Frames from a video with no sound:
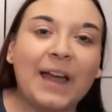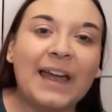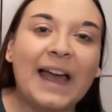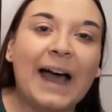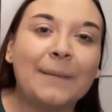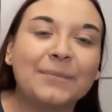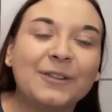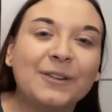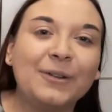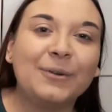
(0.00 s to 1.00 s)
I
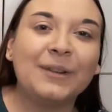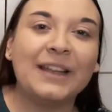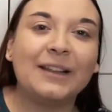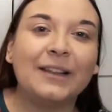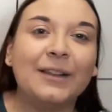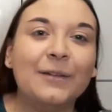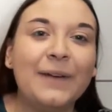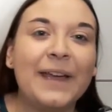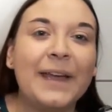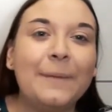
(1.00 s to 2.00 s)
absolutely
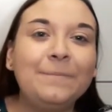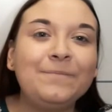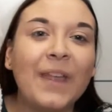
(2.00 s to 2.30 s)
love him.